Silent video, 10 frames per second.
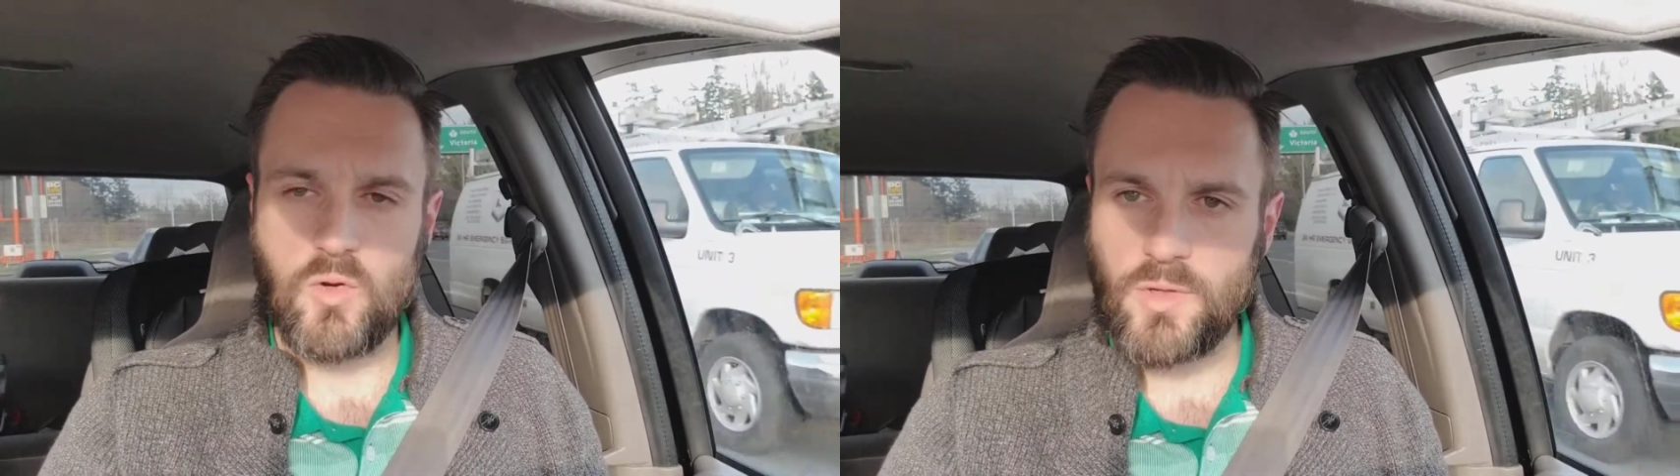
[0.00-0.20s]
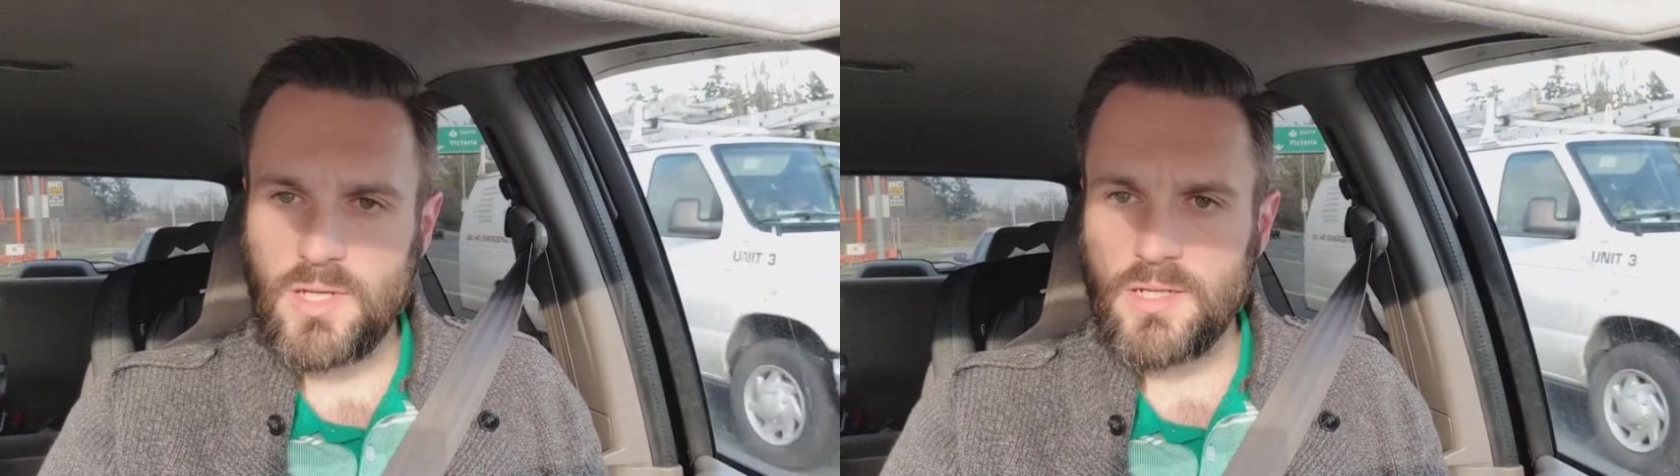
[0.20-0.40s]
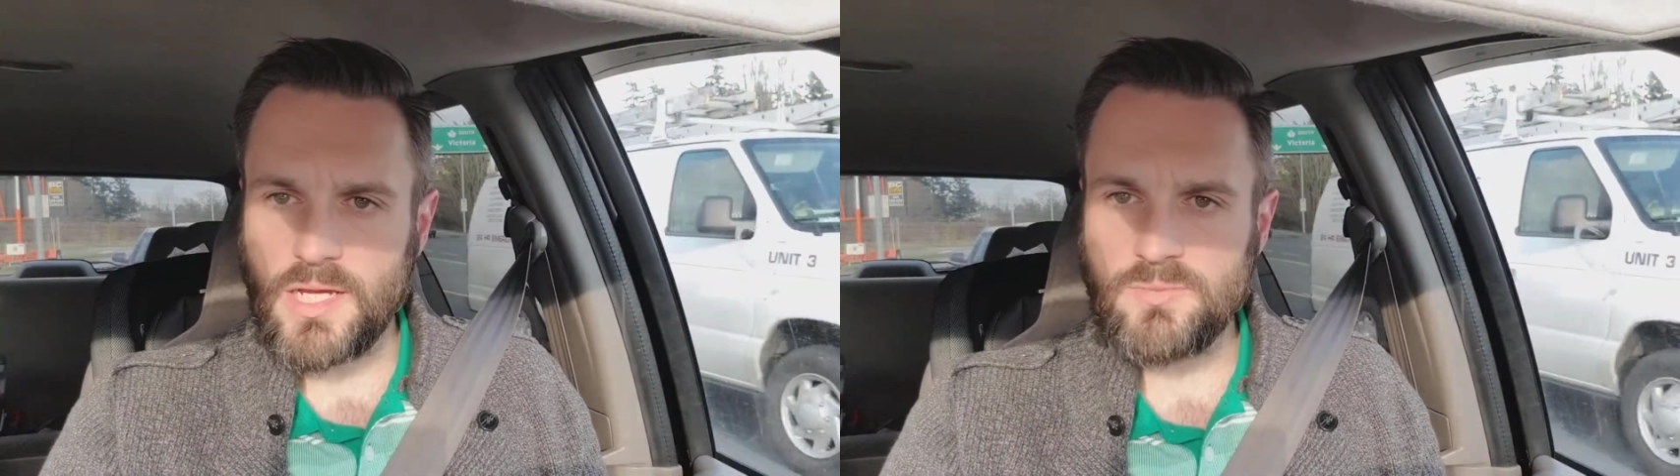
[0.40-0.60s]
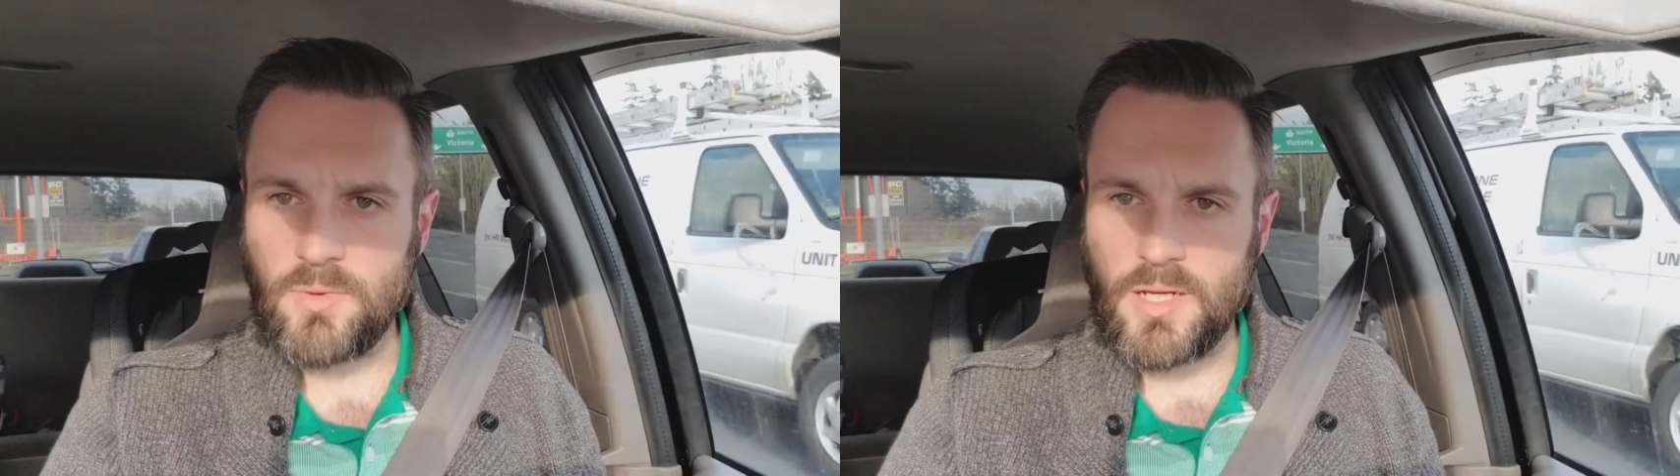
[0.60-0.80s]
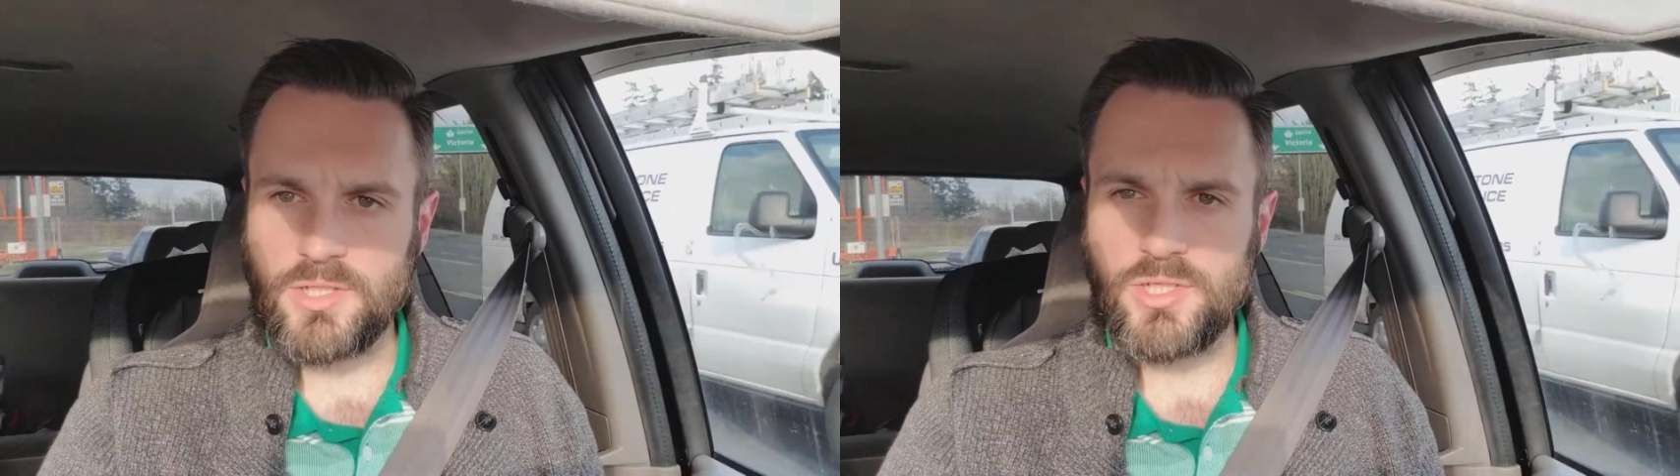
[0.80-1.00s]
don't need an
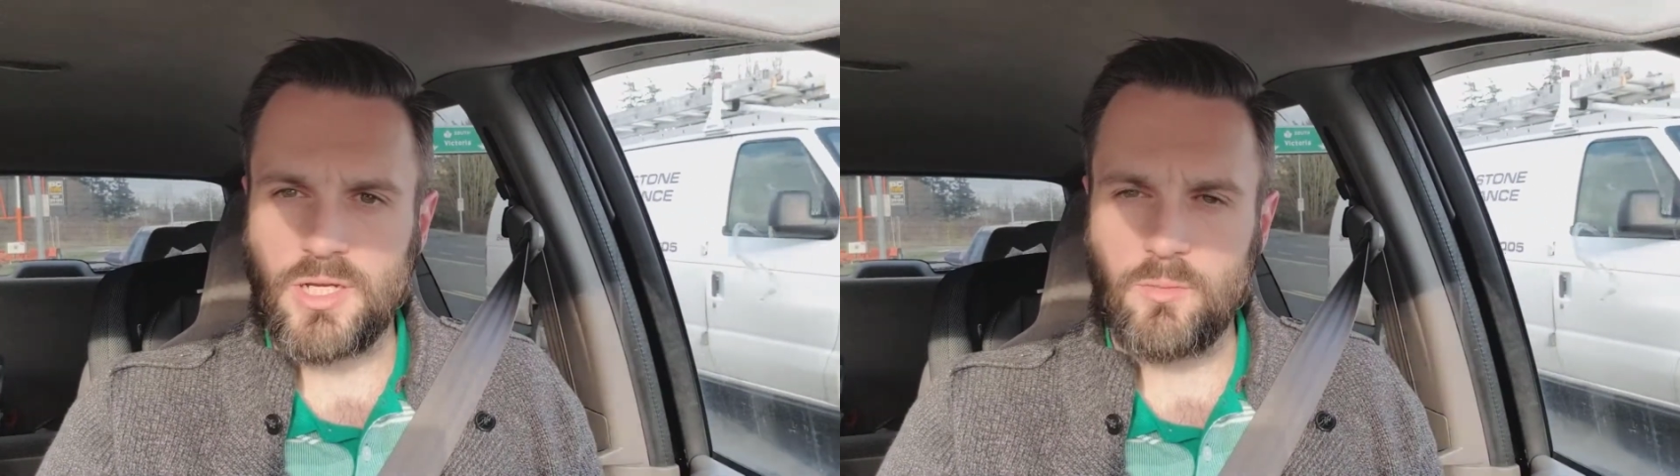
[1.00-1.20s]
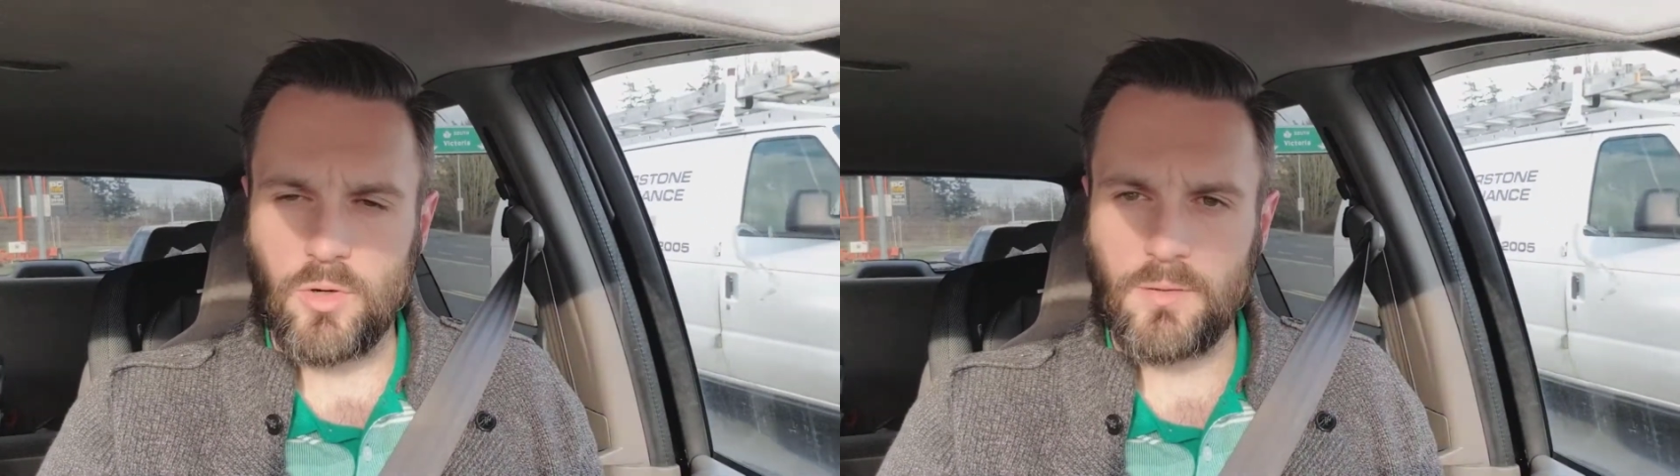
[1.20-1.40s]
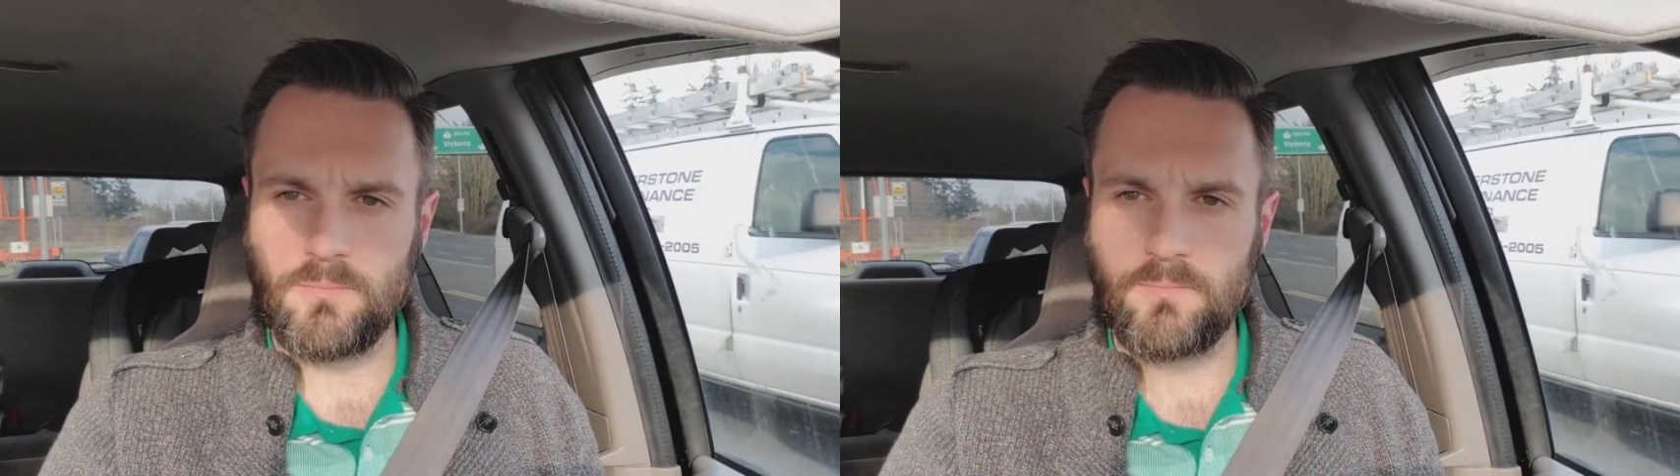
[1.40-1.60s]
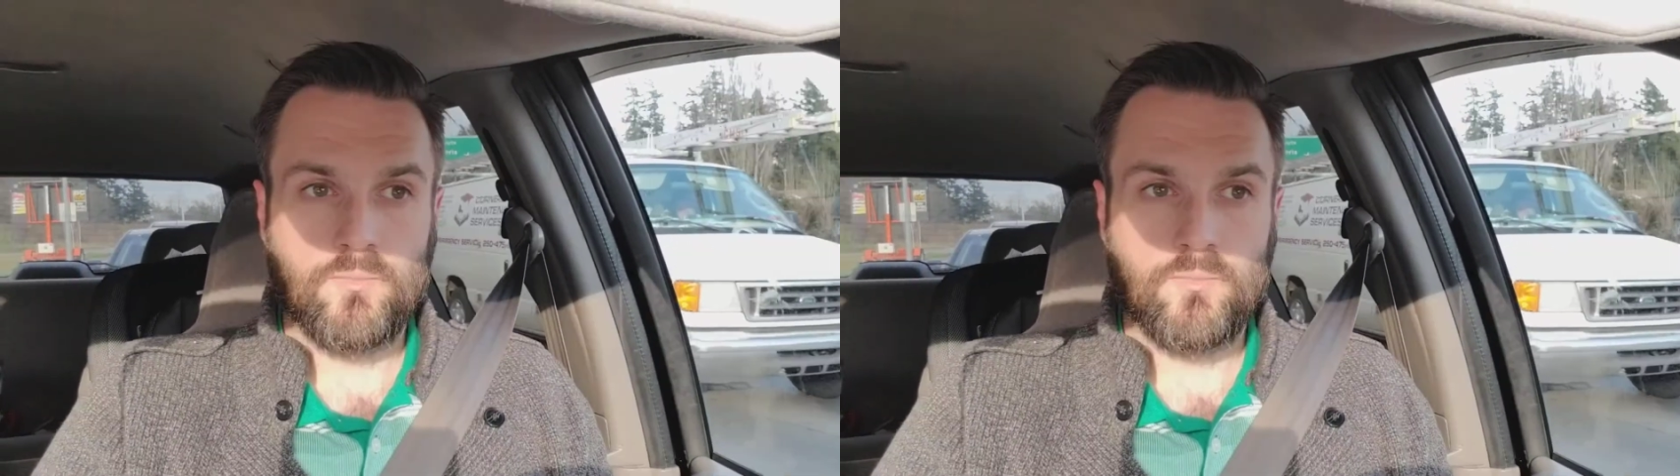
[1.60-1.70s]
explanation anymore.